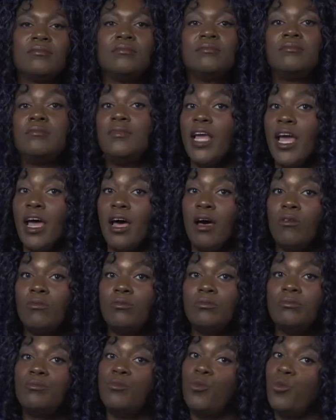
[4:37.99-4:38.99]

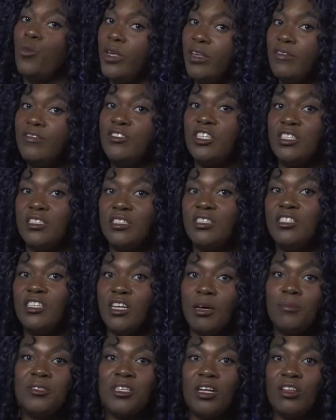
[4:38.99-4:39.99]
Now, we've just
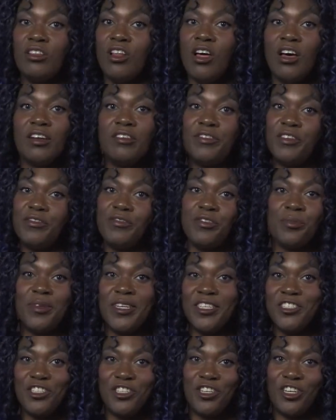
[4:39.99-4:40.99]
dumped a lot of
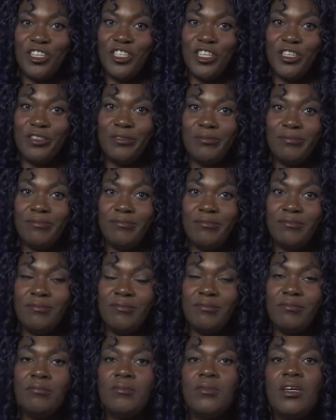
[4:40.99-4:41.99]
information on you.
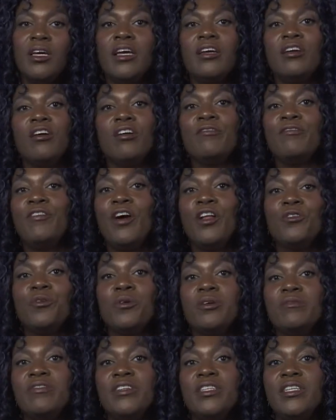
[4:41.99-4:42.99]
In our
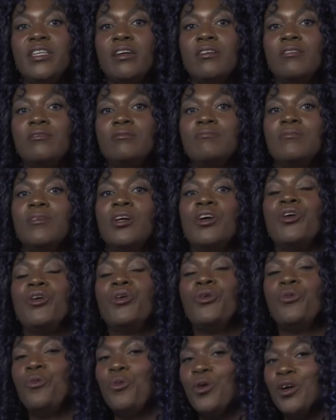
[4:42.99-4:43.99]
follow-up video,
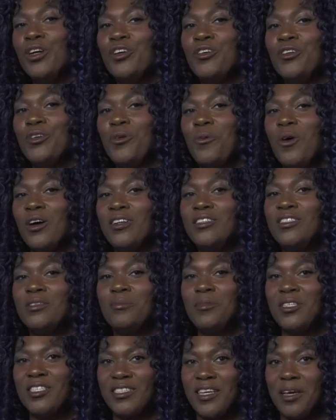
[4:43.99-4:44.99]
we're going to watch
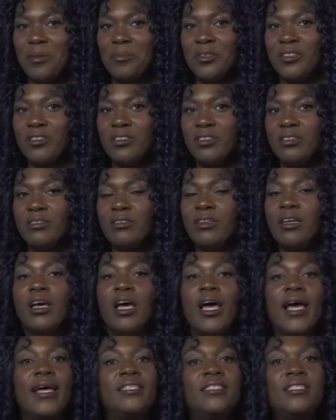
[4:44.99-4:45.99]
some examples
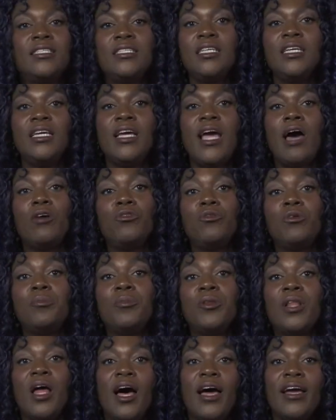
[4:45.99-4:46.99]
and see how to
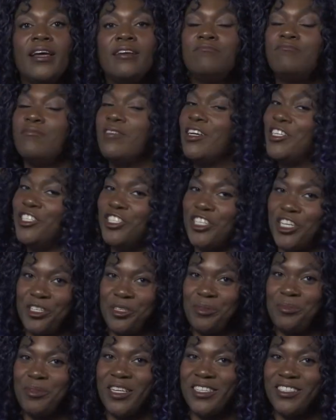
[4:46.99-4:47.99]
apply a
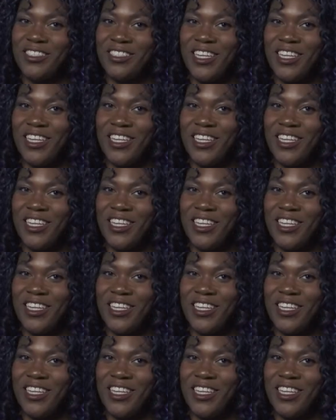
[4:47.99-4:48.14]
Gender Plus